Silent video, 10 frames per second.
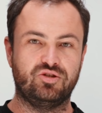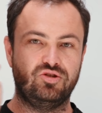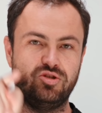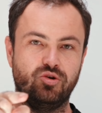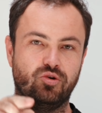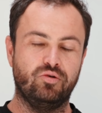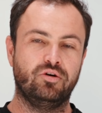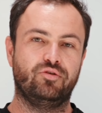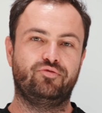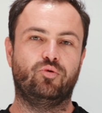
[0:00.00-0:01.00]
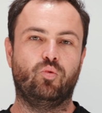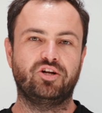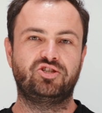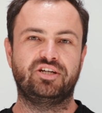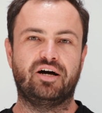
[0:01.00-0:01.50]
you for
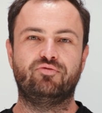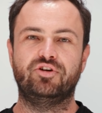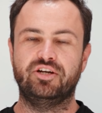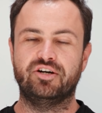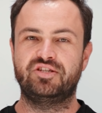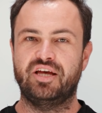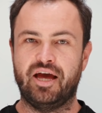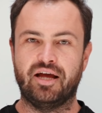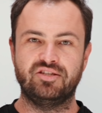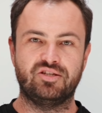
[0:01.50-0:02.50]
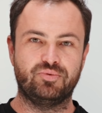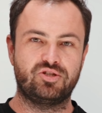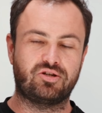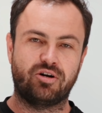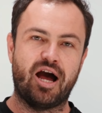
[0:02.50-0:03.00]
watching our videos and
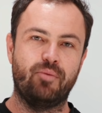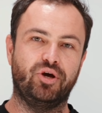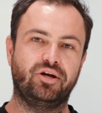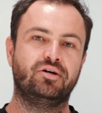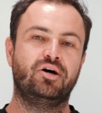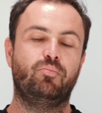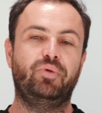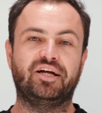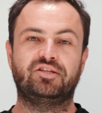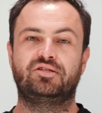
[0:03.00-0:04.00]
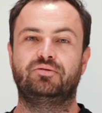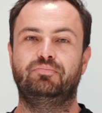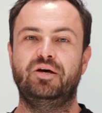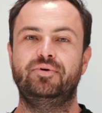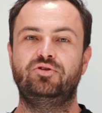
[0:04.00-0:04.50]
subscribing. But
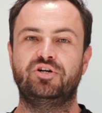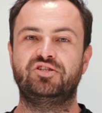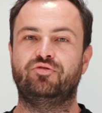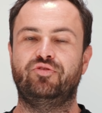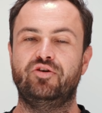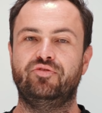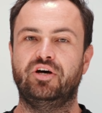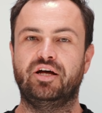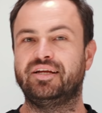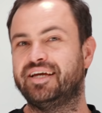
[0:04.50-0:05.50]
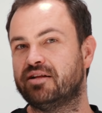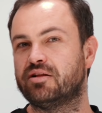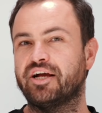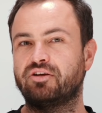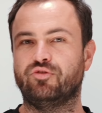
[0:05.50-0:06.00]
maybe do us a favor and
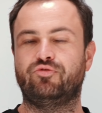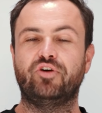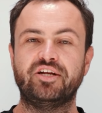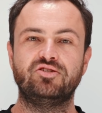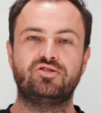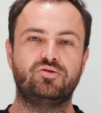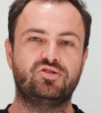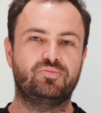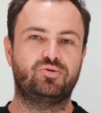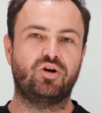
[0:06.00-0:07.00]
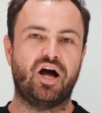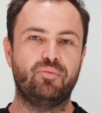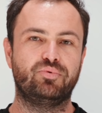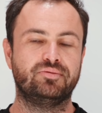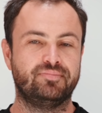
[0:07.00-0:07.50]
get like your friends to
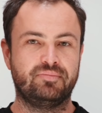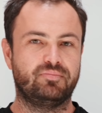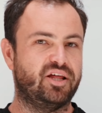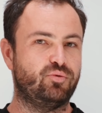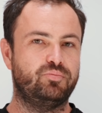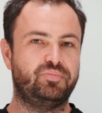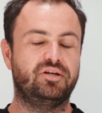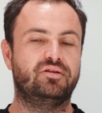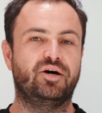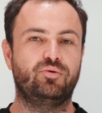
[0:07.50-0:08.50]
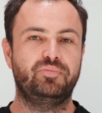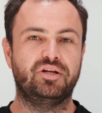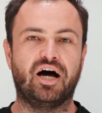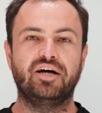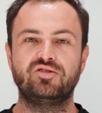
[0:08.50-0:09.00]
subscribe. That would be
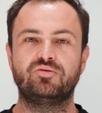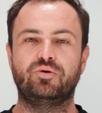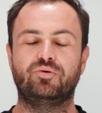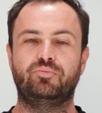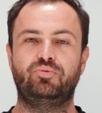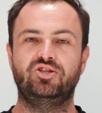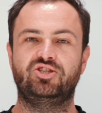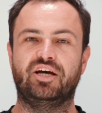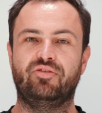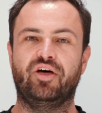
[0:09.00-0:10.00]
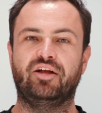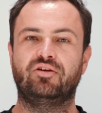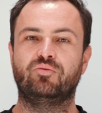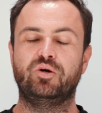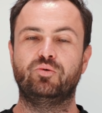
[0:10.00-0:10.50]
nice. We would appreciate that,
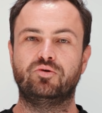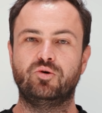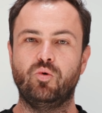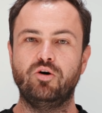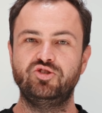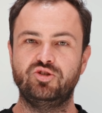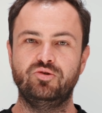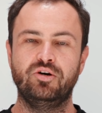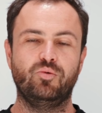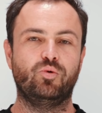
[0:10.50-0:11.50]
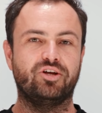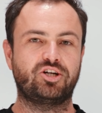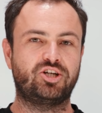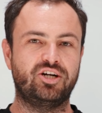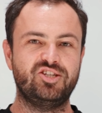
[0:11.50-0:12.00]
and we will reward you with a
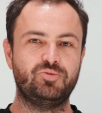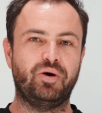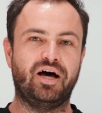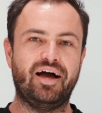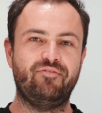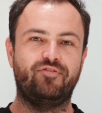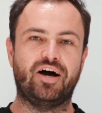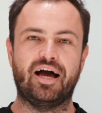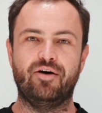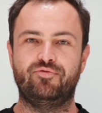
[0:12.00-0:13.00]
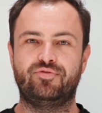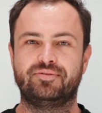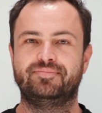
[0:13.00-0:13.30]
crisp high five.